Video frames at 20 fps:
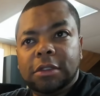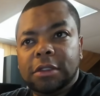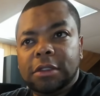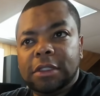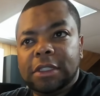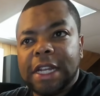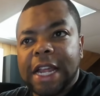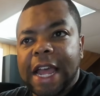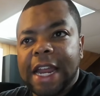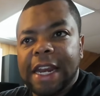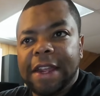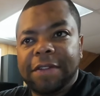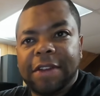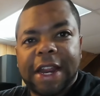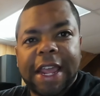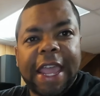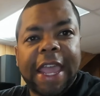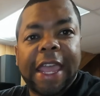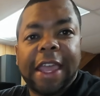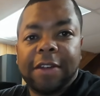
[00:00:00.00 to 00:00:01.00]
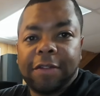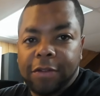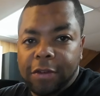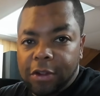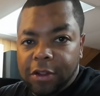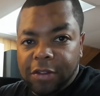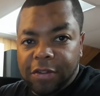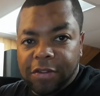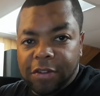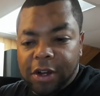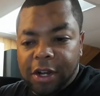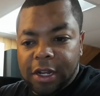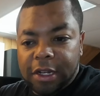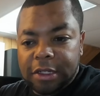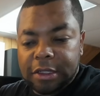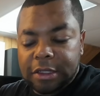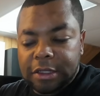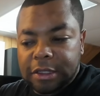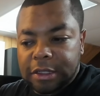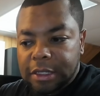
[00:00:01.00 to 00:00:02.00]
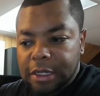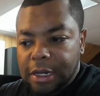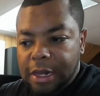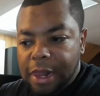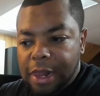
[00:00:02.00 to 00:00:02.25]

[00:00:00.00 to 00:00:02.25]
not even a handful of friends.